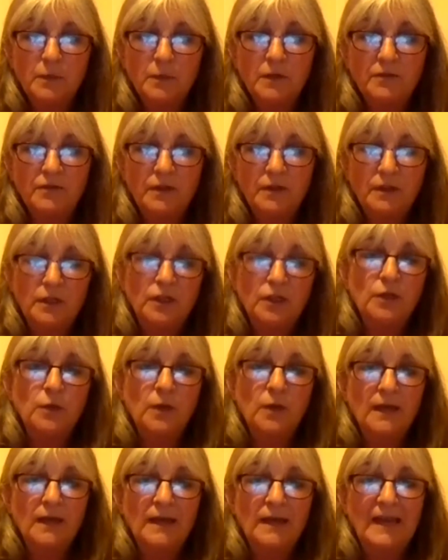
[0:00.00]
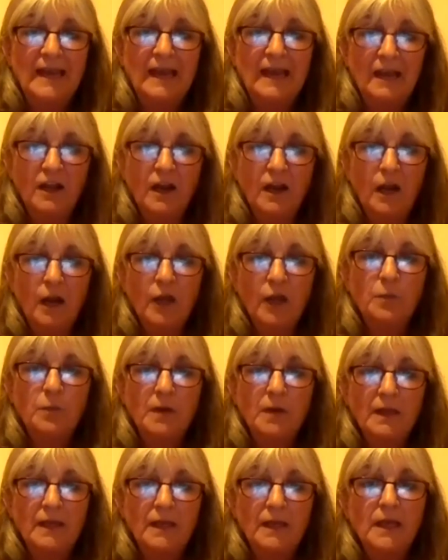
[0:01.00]
both in the UK and
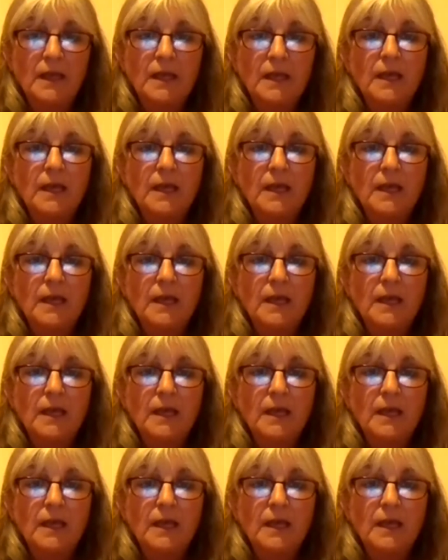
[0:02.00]
globally,